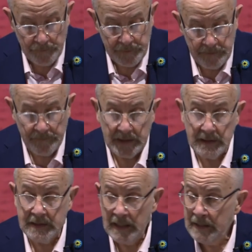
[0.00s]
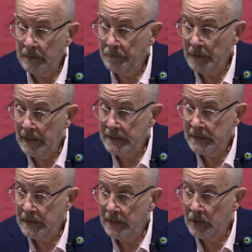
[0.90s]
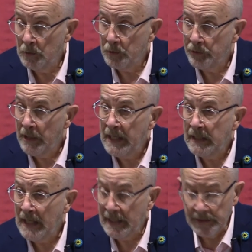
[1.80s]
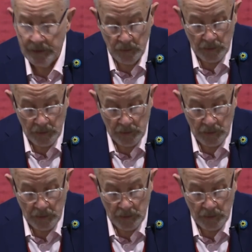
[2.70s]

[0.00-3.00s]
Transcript: over the events taking place in the Ukraine and the